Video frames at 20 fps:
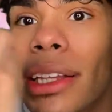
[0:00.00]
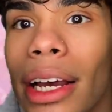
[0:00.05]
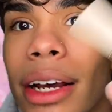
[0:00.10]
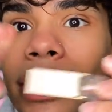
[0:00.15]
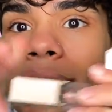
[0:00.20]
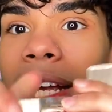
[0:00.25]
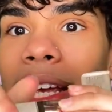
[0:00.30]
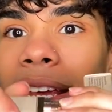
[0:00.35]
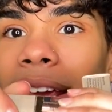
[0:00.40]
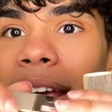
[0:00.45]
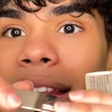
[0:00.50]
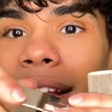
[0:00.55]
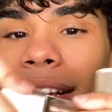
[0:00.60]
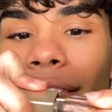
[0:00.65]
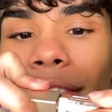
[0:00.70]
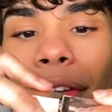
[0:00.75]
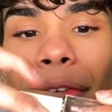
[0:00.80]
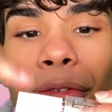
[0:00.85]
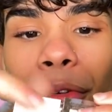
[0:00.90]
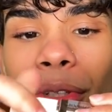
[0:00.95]
I was like, yeah,
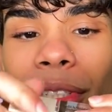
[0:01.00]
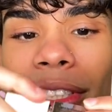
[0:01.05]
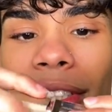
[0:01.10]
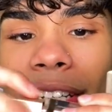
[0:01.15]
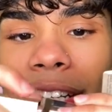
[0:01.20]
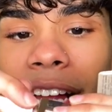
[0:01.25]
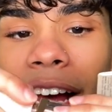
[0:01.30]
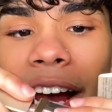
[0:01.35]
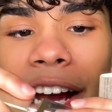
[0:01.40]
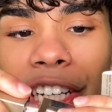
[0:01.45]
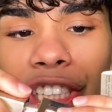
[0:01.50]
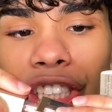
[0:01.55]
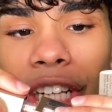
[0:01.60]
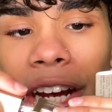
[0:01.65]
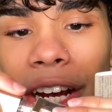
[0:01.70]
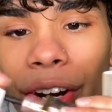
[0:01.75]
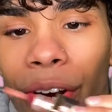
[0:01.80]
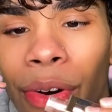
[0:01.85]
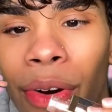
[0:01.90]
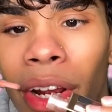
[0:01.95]
there's a full Stila
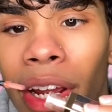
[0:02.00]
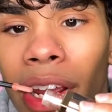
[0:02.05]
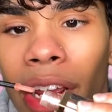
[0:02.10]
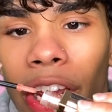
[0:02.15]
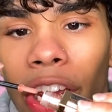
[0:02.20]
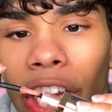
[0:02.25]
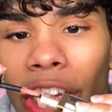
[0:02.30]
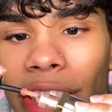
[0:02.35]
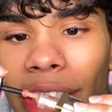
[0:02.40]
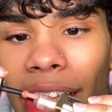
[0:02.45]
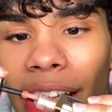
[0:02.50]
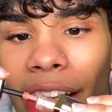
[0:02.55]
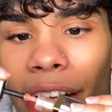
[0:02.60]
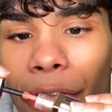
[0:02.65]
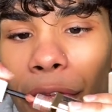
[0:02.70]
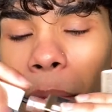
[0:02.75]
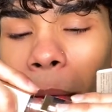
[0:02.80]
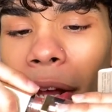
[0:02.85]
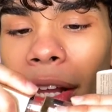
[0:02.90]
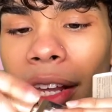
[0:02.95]
eyeshadow because I got it
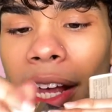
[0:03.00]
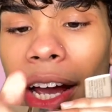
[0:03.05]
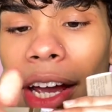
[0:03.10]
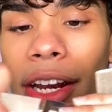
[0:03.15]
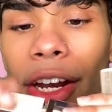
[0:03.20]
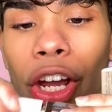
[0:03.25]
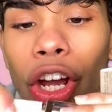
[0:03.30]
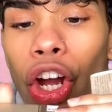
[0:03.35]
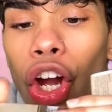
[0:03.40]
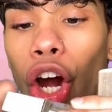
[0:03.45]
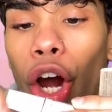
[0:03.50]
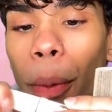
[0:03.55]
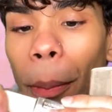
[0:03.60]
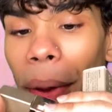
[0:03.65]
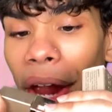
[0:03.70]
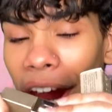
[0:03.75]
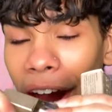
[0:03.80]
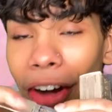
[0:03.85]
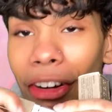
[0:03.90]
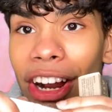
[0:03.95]
from online.
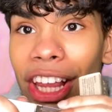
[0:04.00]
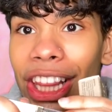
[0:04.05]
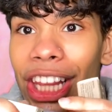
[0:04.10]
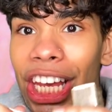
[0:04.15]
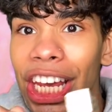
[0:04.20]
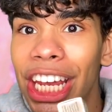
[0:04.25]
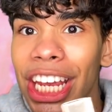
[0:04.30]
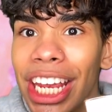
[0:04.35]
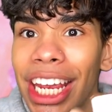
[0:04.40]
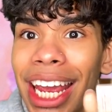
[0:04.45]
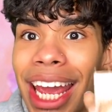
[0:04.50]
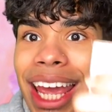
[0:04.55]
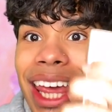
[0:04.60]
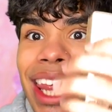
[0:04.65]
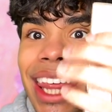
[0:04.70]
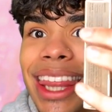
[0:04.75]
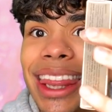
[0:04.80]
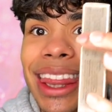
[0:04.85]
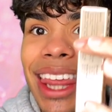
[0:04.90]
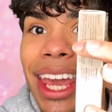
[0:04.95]
Apparently,
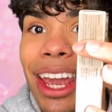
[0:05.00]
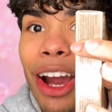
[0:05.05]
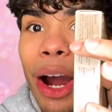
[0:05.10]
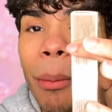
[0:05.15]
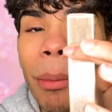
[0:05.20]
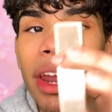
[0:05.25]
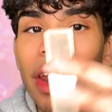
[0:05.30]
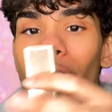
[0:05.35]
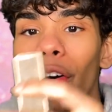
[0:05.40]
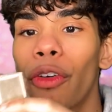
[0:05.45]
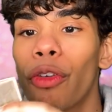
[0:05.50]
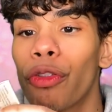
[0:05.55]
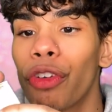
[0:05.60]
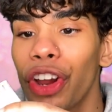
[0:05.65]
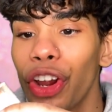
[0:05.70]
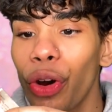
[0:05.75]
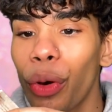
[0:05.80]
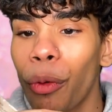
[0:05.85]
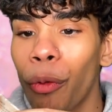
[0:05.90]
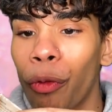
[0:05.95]
they come in
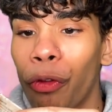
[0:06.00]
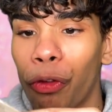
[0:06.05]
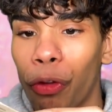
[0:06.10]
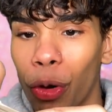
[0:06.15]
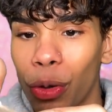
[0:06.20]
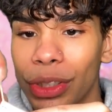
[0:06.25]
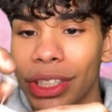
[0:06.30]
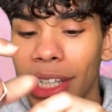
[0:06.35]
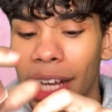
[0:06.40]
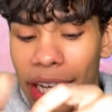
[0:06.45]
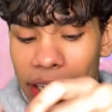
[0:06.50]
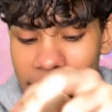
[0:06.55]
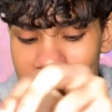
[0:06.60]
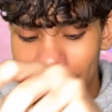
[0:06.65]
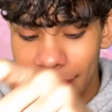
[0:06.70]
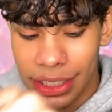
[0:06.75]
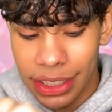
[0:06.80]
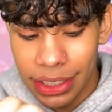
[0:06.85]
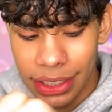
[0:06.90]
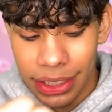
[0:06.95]
real full
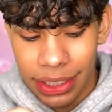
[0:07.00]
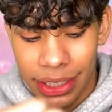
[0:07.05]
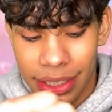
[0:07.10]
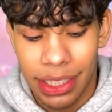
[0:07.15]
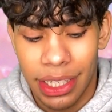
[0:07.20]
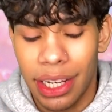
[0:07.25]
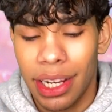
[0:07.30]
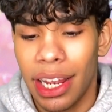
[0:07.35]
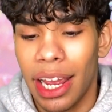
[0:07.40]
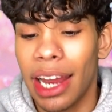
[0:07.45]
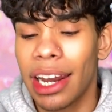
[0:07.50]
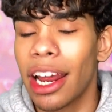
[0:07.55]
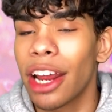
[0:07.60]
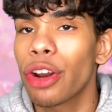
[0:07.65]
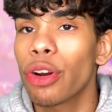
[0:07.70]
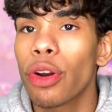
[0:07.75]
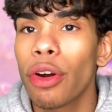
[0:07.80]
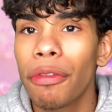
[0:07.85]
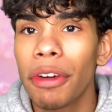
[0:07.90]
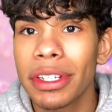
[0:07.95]
sizes. And I
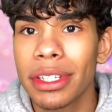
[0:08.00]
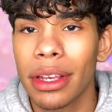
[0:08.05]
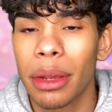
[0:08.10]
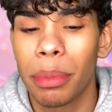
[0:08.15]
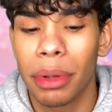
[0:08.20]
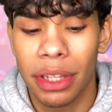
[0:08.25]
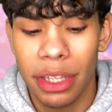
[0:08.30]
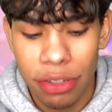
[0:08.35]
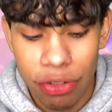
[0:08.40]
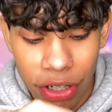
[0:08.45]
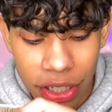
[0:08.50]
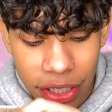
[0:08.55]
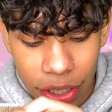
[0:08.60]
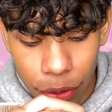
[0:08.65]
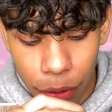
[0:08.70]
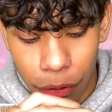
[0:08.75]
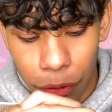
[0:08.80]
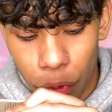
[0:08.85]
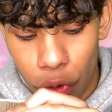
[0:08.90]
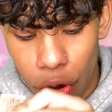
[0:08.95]
don't know if I said, but this
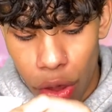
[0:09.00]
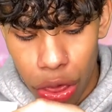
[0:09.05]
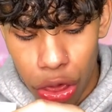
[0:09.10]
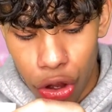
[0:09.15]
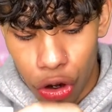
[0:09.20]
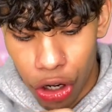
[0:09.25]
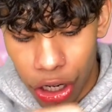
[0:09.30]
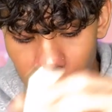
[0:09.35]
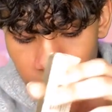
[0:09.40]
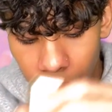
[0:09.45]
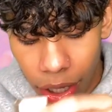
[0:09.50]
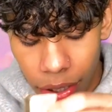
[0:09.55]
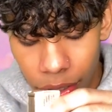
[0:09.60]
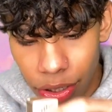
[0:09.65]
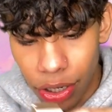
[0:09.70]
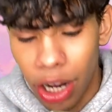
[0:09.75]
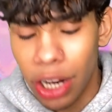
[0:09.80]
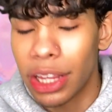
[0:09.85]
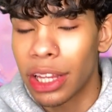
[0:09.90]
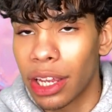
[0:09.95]
retails for $30.
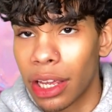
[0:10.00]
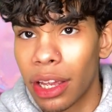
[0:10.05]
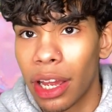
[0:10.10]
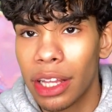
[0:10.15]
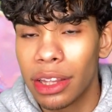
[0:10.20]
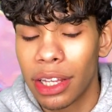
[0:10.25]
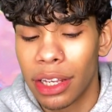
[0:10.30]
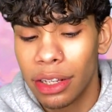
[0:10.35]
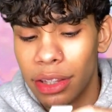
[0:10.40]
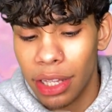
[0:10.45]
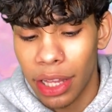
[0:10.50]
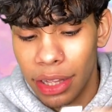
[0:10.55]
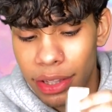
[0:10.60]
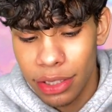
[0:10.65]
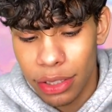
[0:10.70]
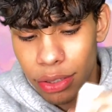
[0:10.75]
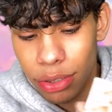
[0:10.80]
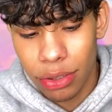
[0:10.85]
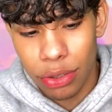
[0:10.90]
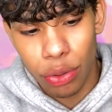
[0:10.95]
I think I did. That's
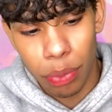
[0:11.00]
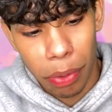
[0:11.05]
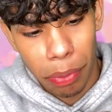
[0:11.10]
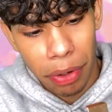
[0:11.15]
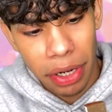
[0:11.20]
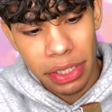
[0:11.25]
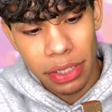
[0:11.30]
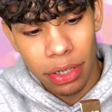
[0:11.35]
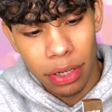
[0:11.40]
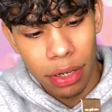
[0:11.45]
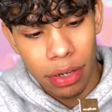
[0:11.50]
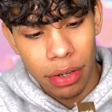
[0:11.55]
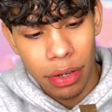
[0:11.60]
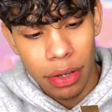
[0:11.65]
super pricey.